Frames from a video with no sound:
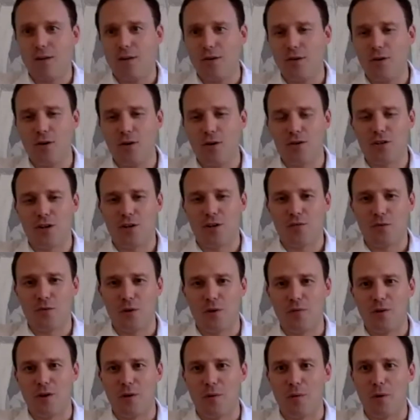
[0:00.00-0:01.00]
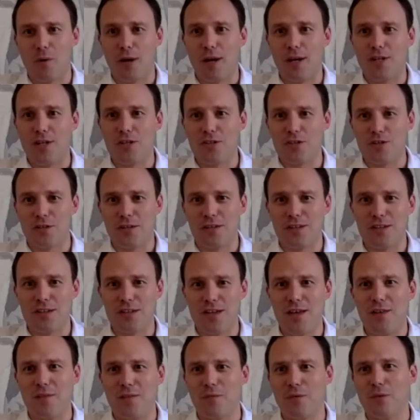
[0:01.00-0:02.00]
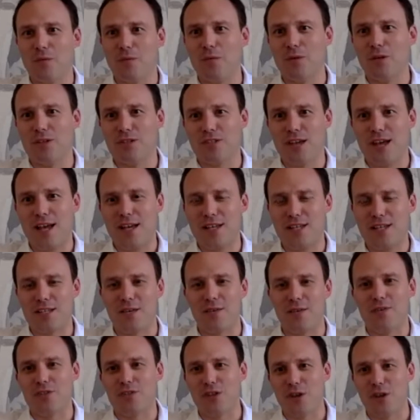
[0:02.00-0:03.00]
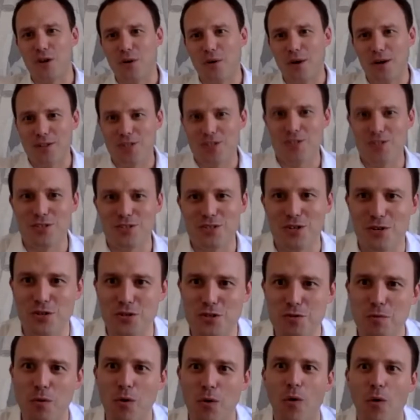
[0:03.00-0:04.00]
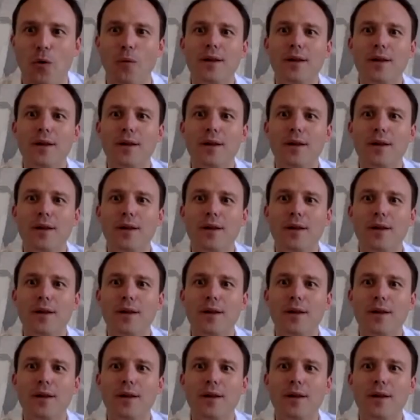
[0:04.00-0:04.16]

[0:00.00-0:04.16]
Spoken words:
who looks after all of our operations things here, will attest there is no question too small.